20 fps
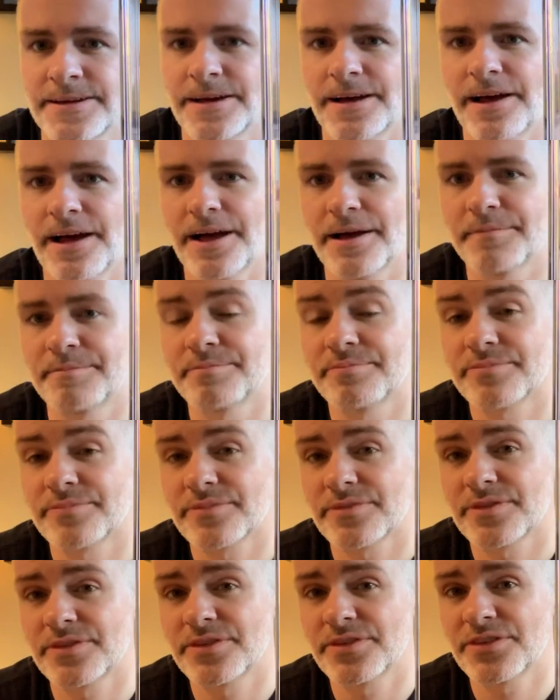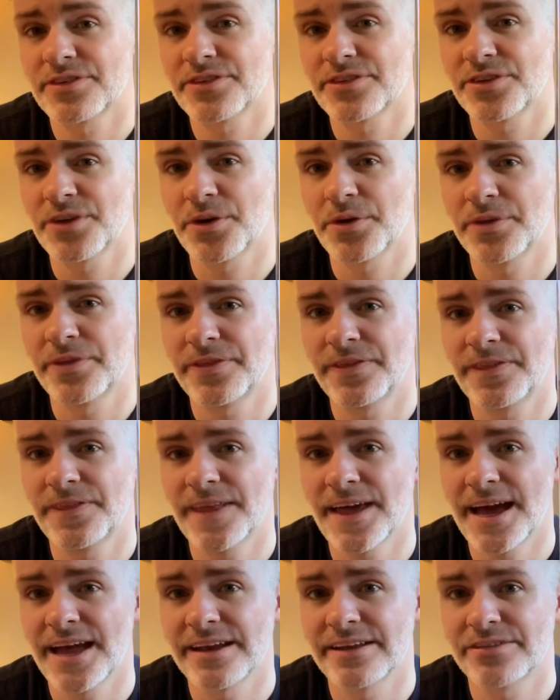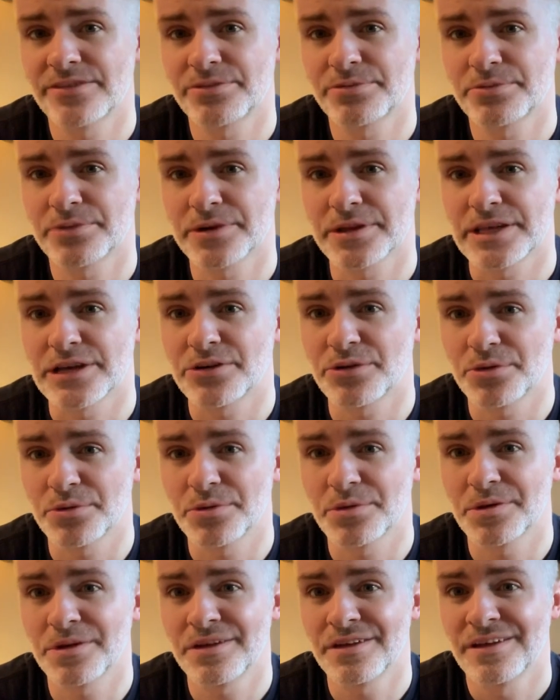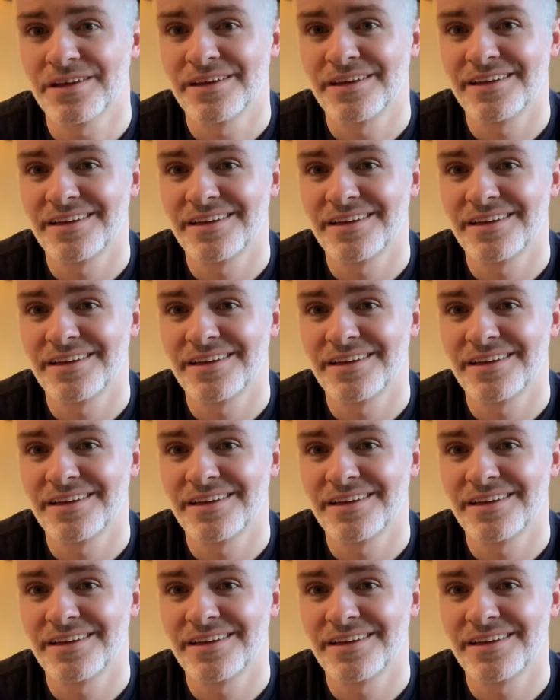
Um, so that is really cool.